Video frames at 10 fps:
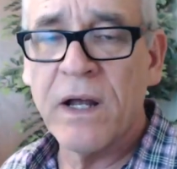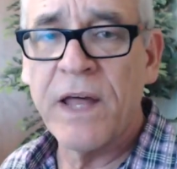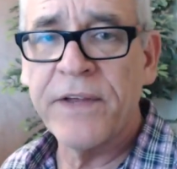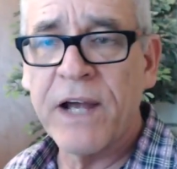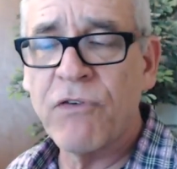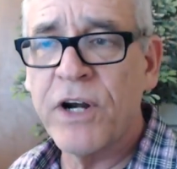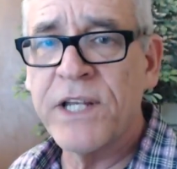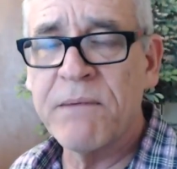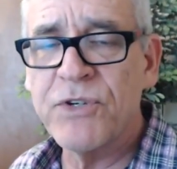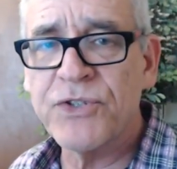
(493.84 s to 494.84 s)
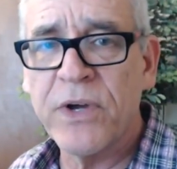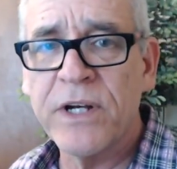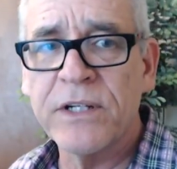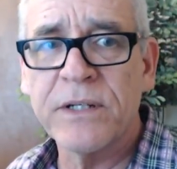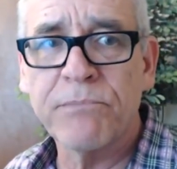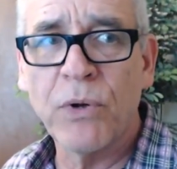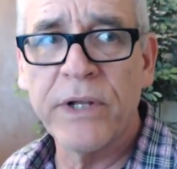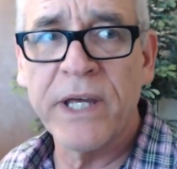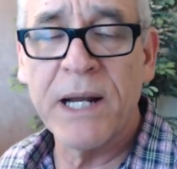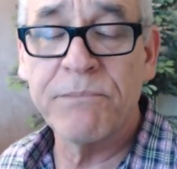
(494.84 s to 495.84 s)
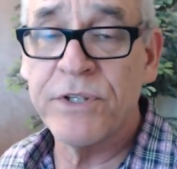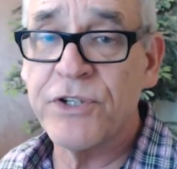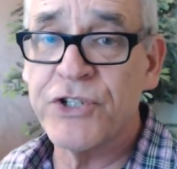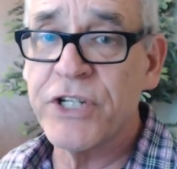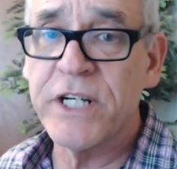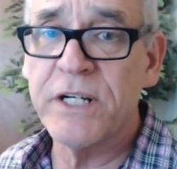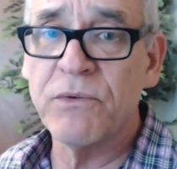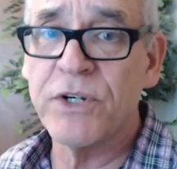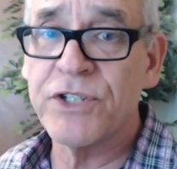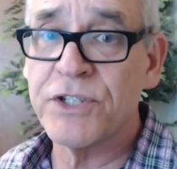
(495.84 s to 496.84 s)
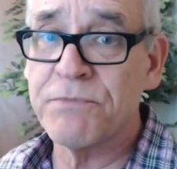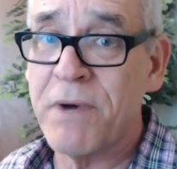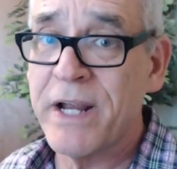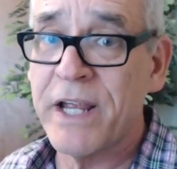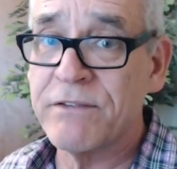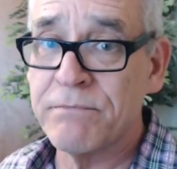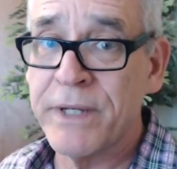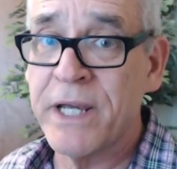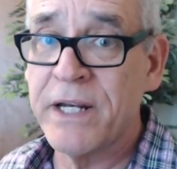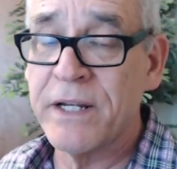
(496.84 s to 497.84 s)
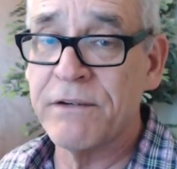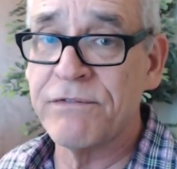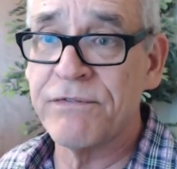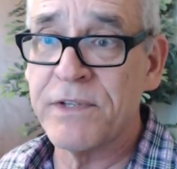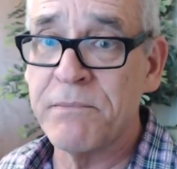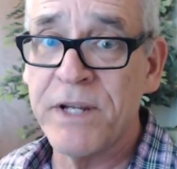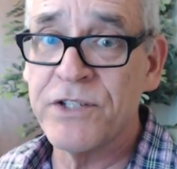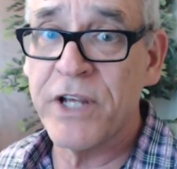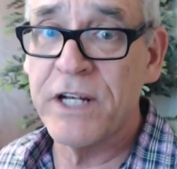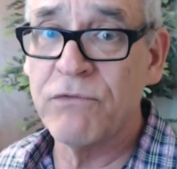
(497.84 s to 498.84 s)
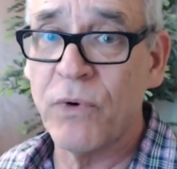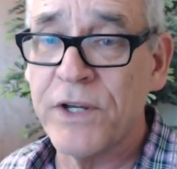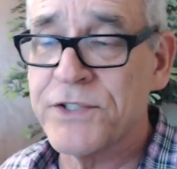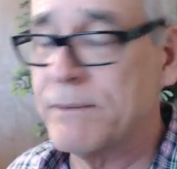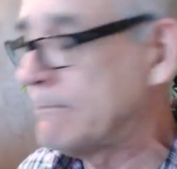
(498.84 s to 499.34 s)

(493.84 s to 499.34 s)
I think I've already demonstrated pulling it up to the G, which is my beginning of the men's head voice.